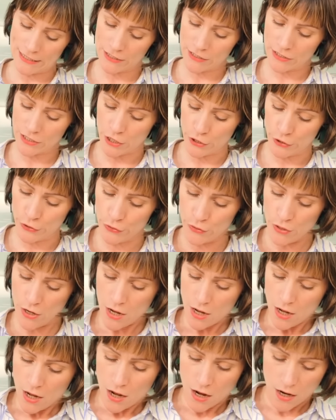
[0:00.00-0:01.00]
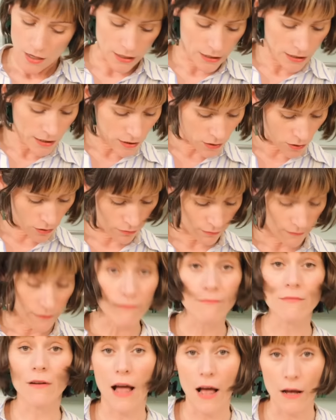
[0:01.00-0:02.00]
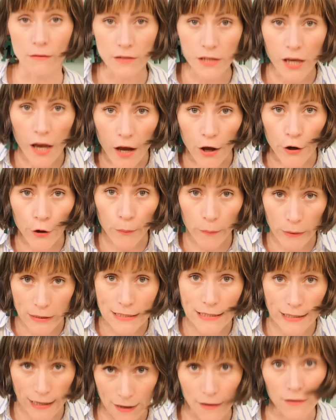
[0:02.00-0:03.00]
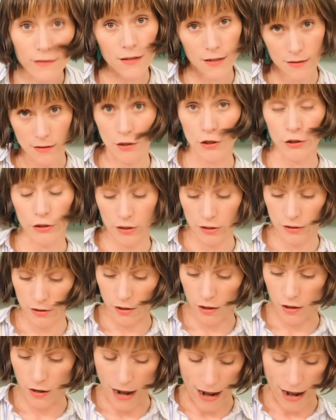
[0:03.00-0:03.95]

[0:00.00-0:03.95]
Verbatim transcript: So I'm gonna stop, turn on my scales, that's a good start,